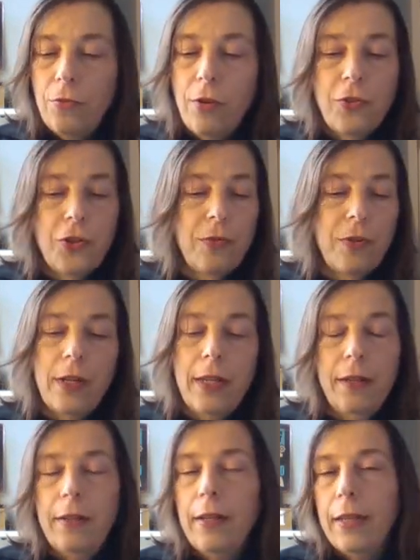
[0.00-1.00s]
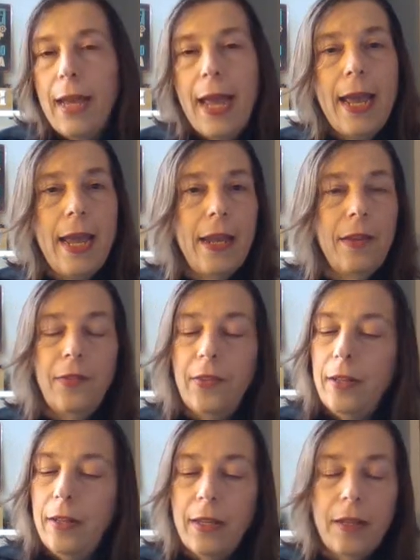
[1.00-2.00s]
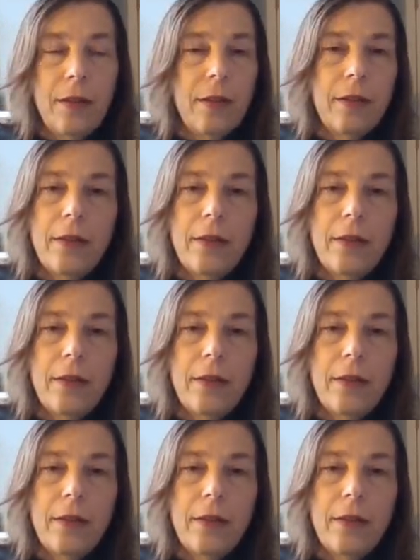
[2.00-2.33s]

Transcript: grocery, like eggs and like